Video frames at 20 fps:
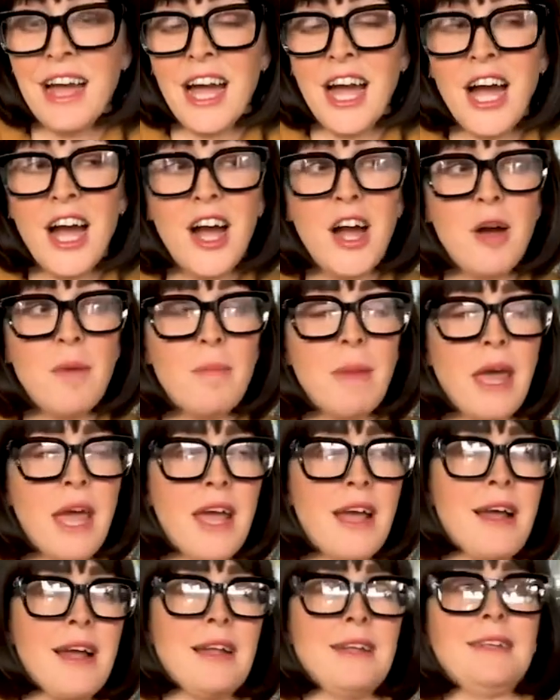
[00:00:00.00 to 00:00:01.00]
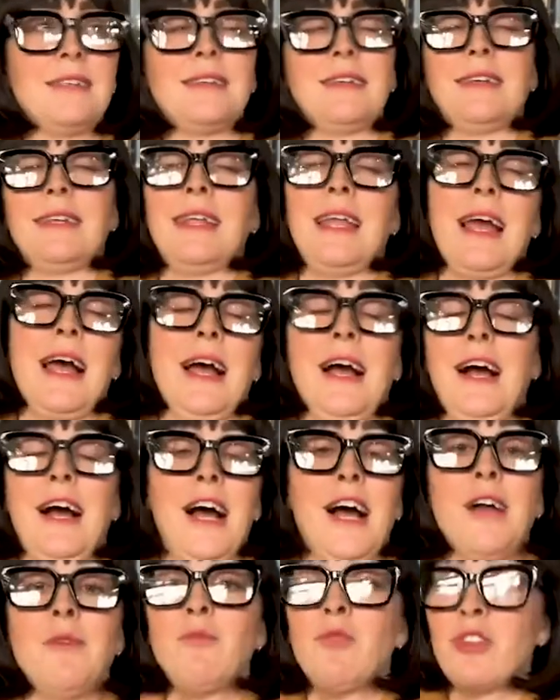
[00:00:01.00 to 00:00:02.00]
And
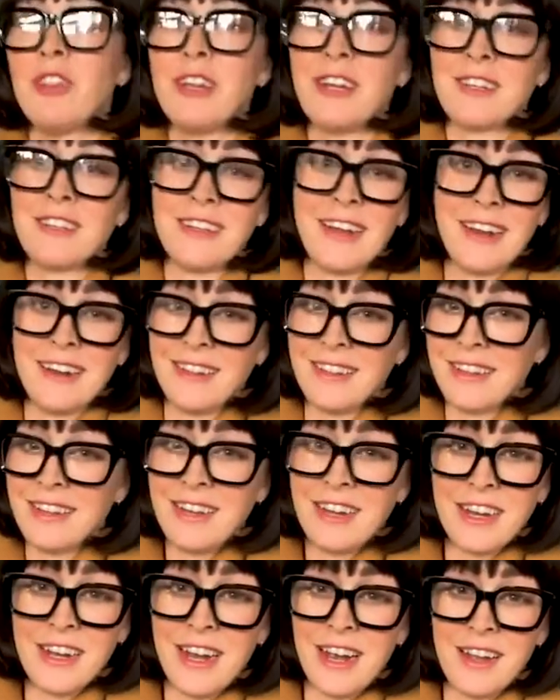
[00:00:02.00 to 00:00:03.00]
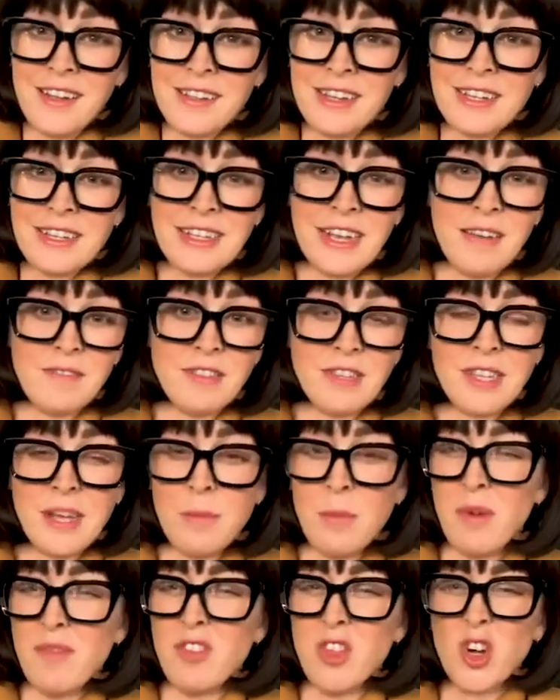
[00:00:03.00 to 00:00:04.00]
I'm really excited. The Canary Islands have
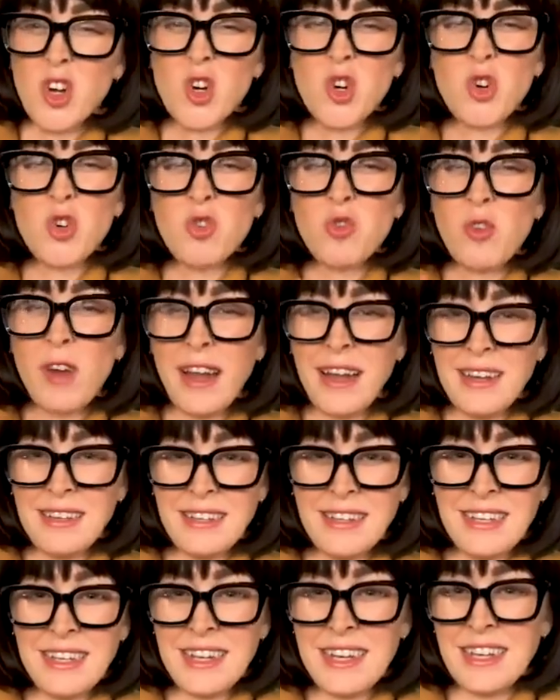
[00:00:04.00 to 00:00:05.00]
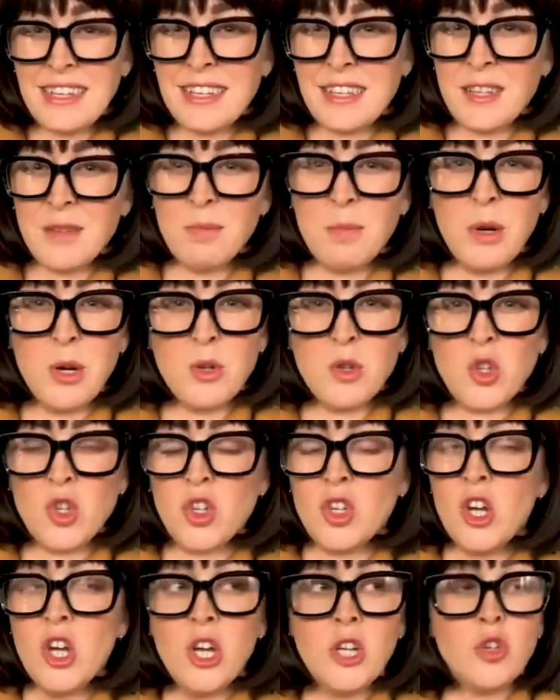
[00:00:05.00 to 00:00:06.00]
some of the craziest,
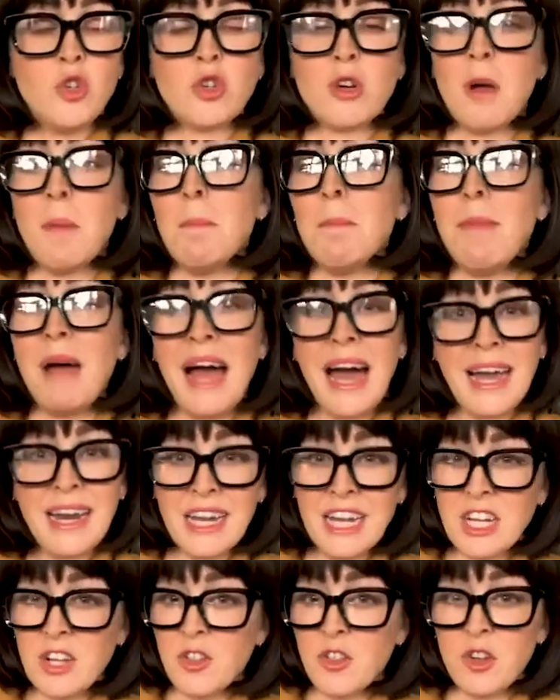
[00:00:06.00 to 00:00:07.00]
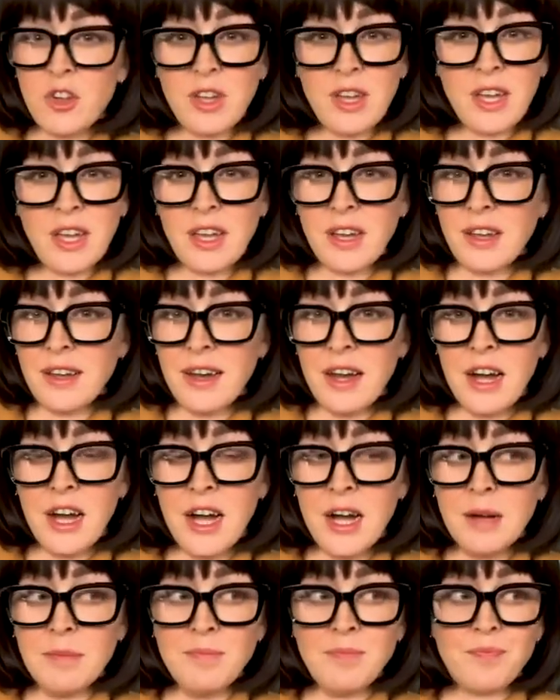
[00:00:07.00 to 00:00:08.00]
most dramatic looking
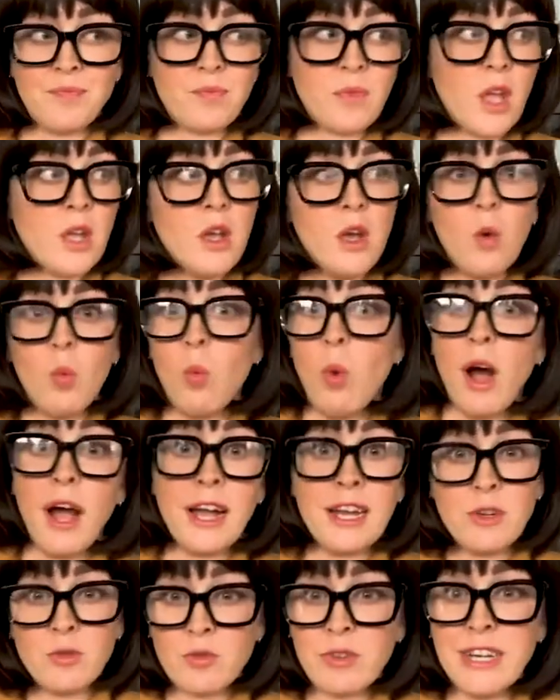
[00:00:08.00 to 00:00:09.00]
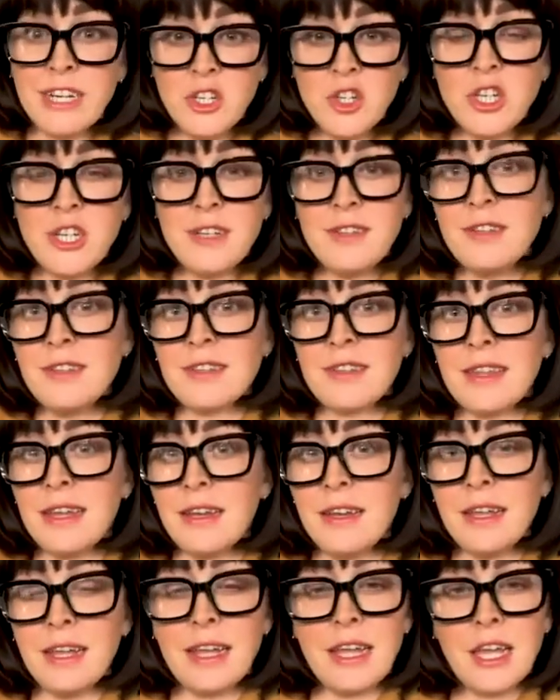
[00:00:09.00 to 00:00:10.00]
wine regions
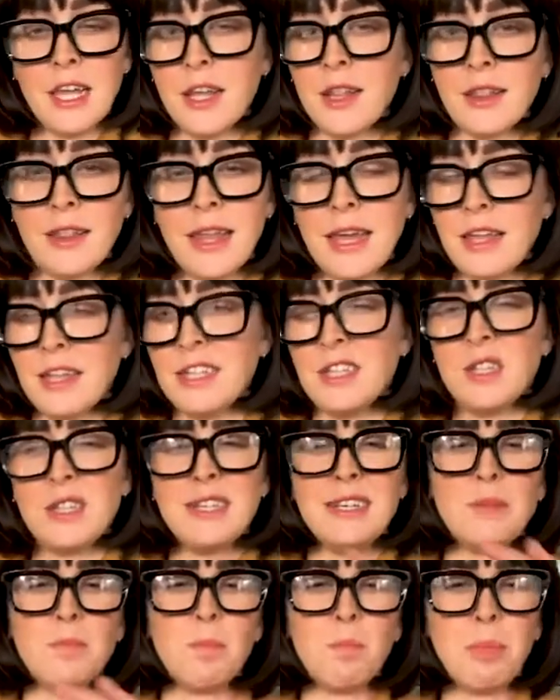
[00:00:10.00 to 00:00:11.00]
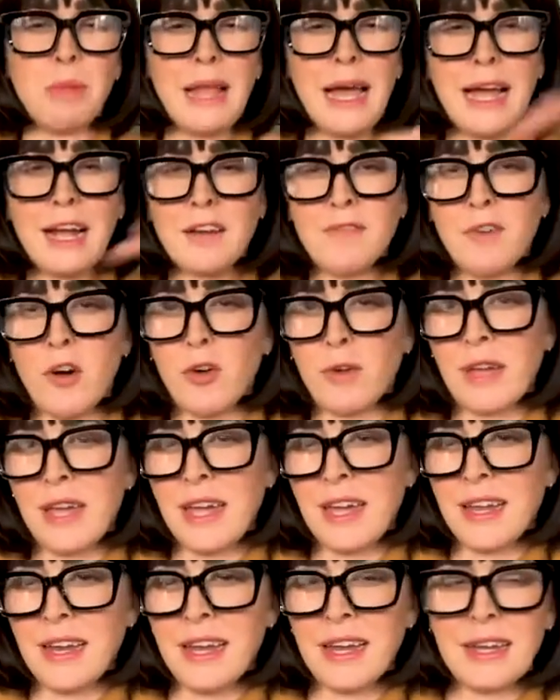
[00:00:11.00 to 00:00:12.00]
that it's these black
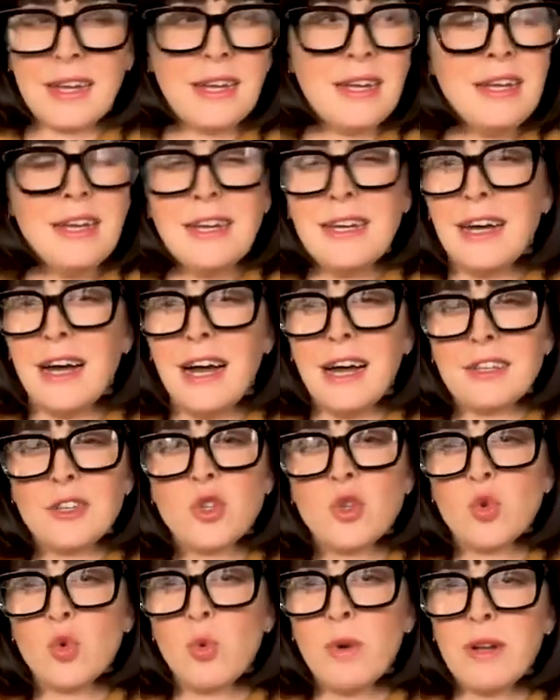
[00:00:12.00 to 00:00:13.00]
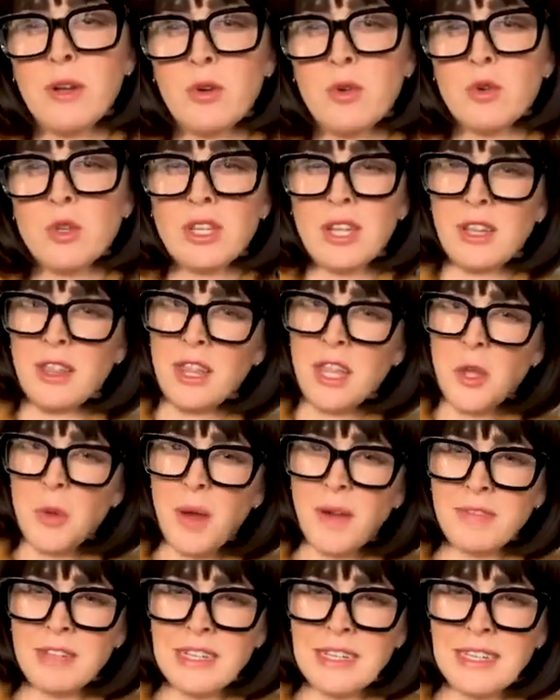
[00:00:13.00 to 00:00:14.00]
volcanic soils, and you
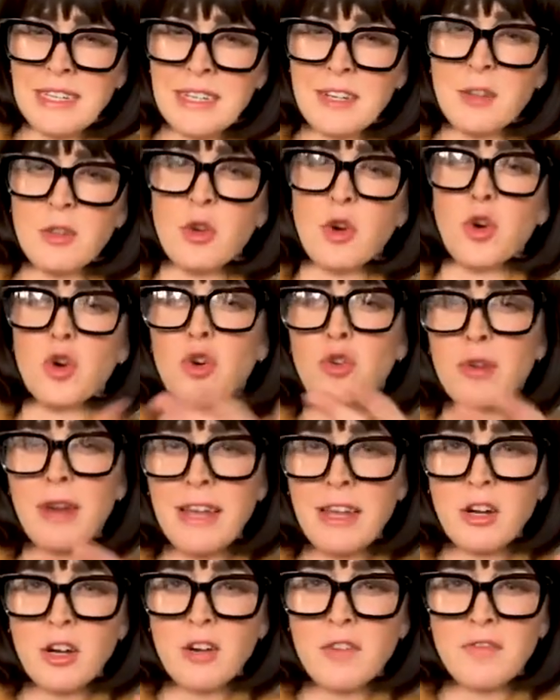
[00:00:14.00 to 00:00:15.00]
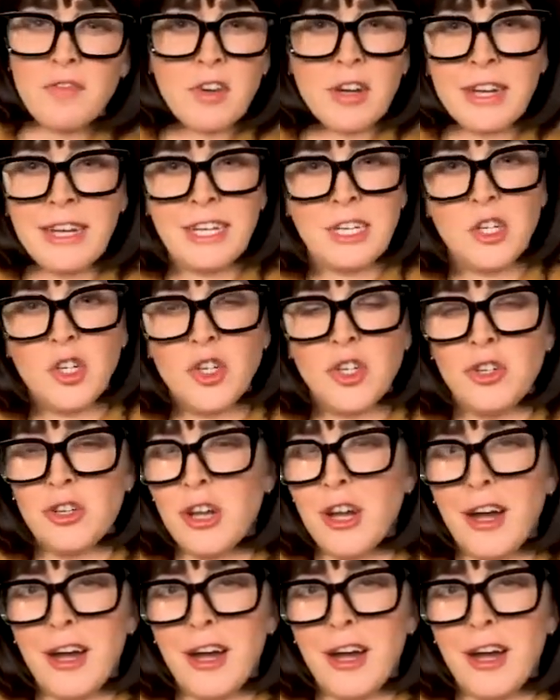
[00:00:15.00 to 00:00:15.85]
have to dig a little crater for each